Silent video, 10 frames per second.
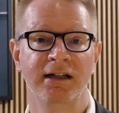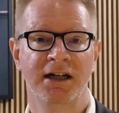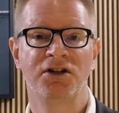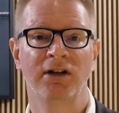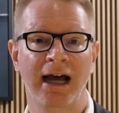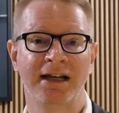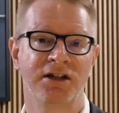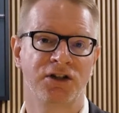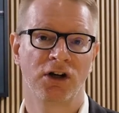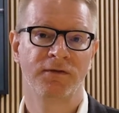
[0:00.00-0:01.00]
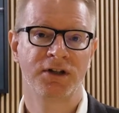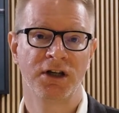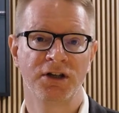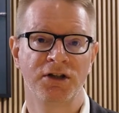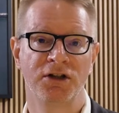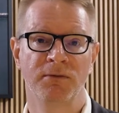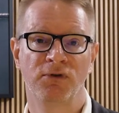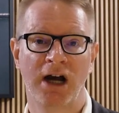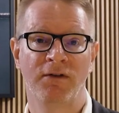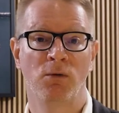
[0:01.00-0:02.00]
digital asset services to the
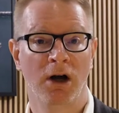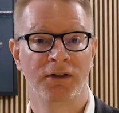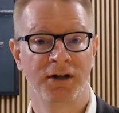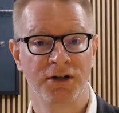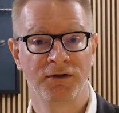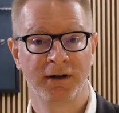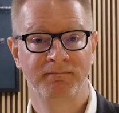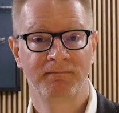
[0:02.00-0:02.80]
private wealth industry.